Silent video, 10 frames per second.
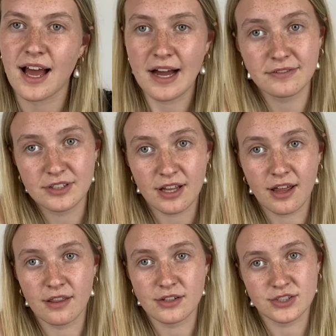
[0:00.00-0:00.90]

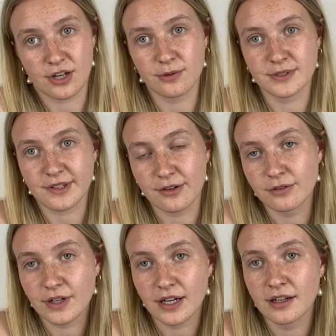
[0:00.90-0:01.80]
After the show was
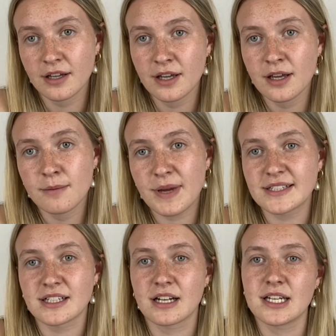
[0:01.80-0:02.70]
over,
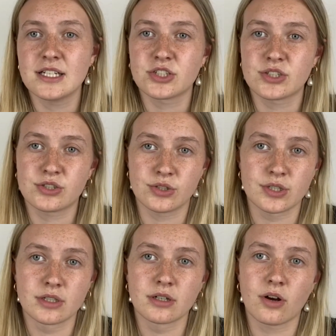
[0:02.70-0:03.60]
basically each
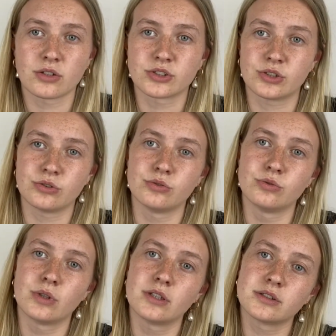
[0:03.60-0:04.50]
student got
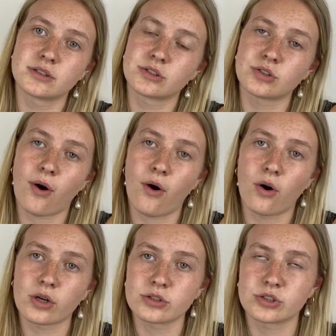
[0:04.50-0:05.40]
to
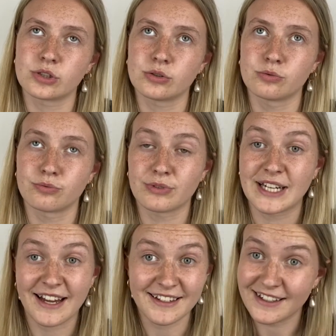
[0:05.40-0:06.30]
talk to
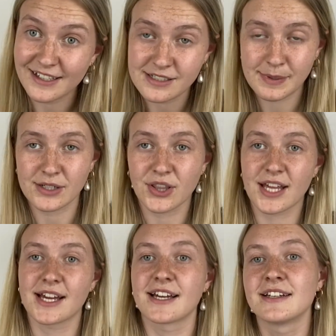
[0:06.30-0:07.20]
Rihanna about
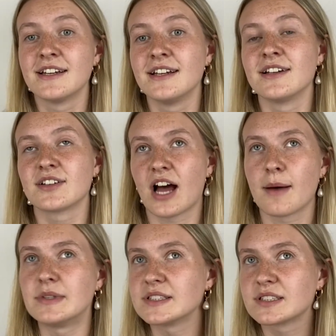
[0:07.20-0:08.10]
their
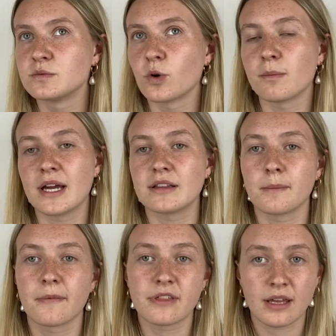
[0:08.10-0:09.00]
garments and what made
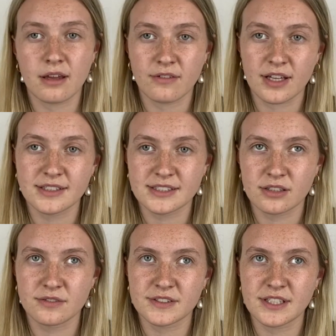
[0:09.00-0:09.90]
them think of it and
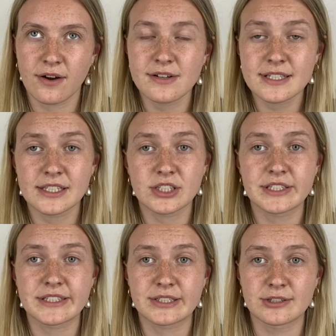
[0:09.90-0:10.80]
stuff. So I was
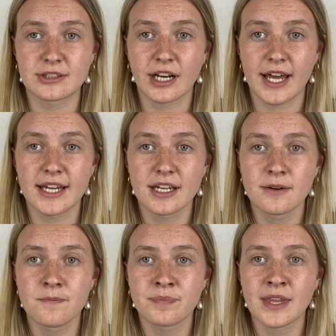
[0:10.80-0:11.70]
literally stood
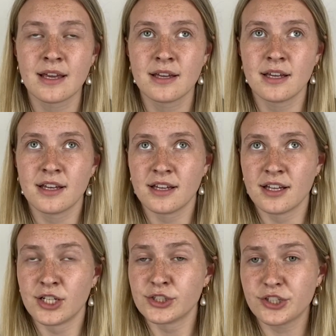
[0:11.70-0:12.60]
like
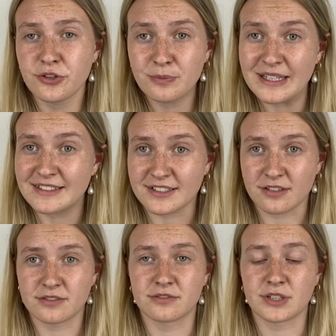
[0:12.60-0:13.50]
2 meters
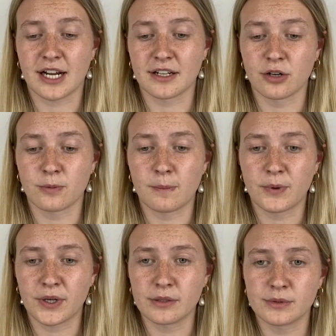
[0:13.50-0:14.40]
off of Rihanna at one
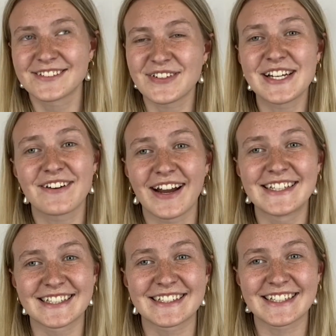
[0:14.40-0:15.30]
point, which is pretty
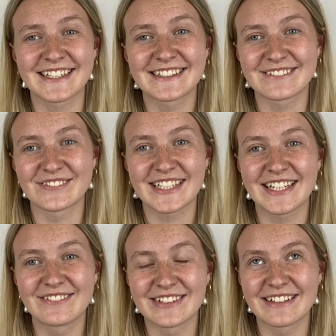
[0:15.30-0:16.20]
crazy seeing
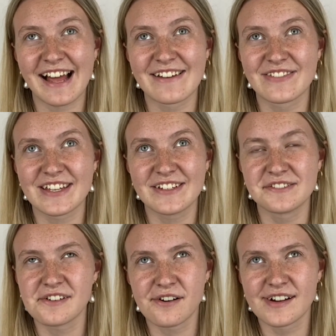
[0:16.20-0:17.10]
somebody in real life that
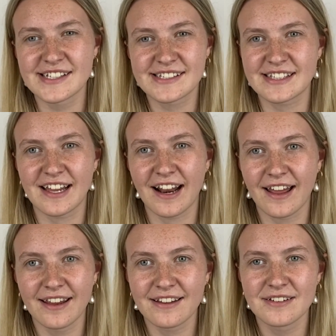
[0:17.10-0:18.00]
you always see
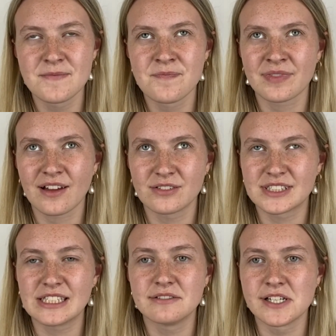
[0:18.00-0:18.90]
like on
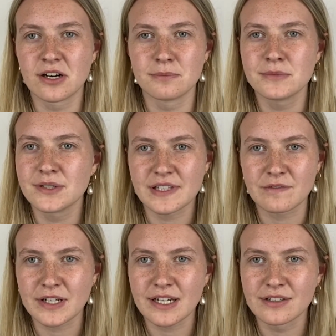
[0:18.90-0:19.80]
TV or
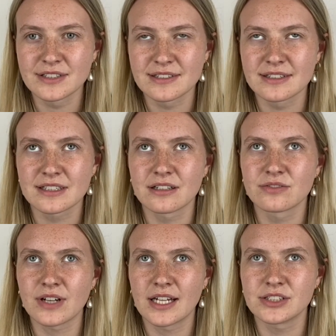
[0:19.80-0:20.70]
music videos and
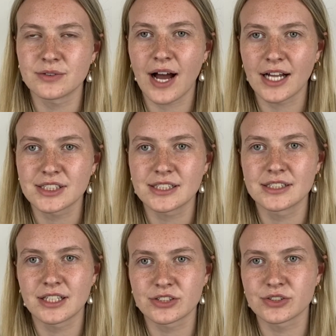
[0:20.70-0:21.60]
stuff, and
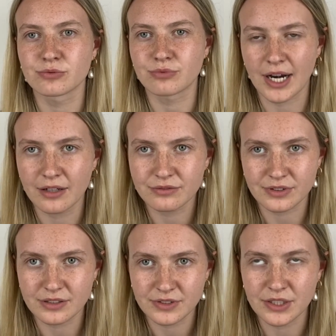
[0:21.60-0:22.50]
they're just right in
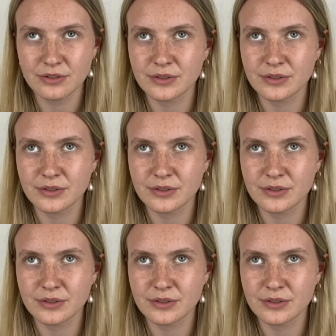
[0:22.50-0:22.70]
front of you.